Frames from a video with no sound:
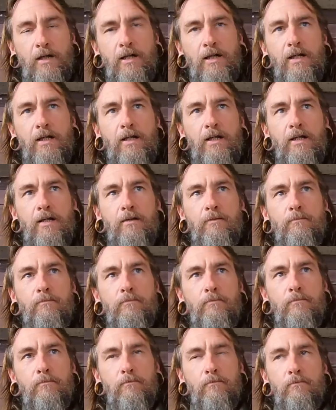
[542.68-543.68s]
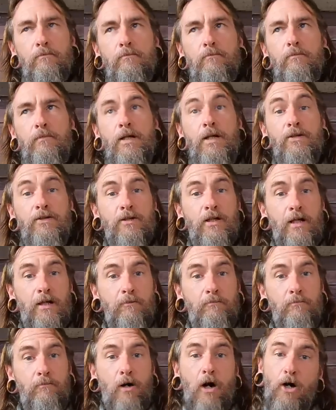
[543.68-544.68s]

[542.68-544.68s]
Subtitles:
And he said,